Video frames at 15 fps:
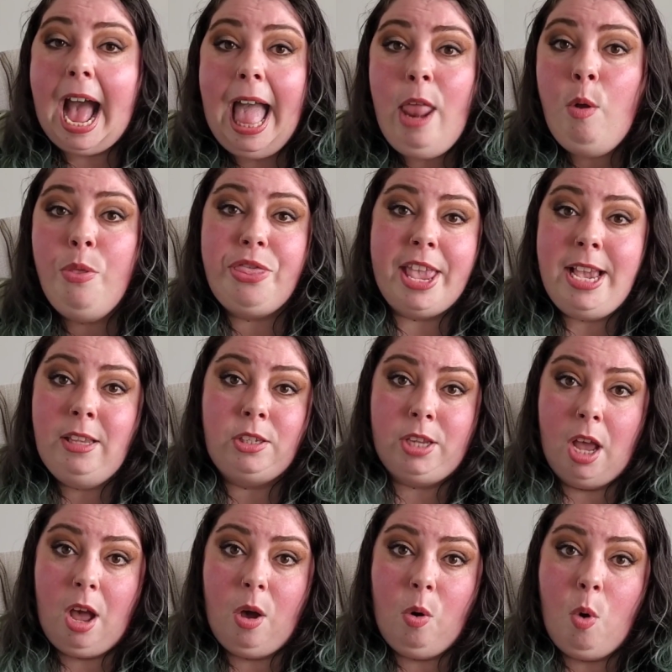I don't think
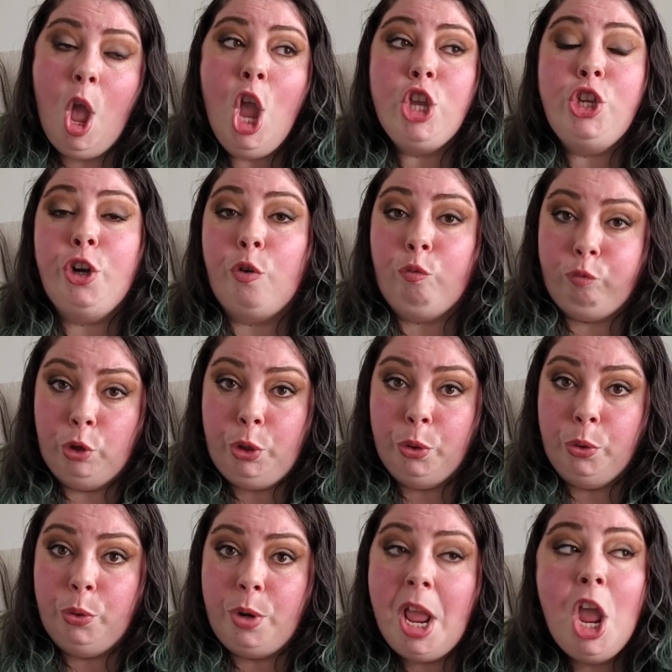so. You're
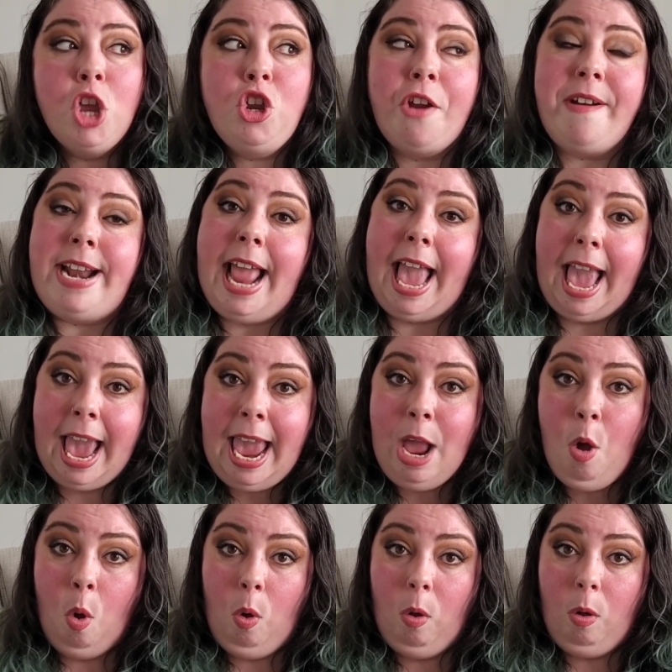rude, you're an
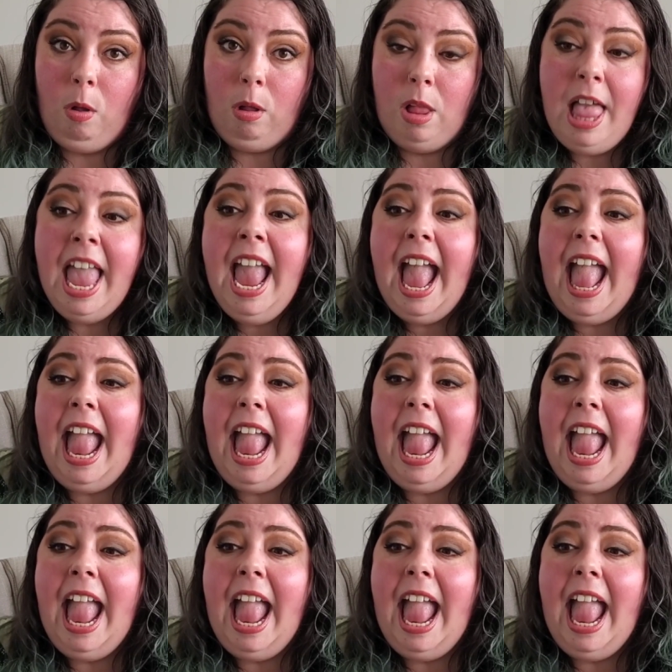a-hole,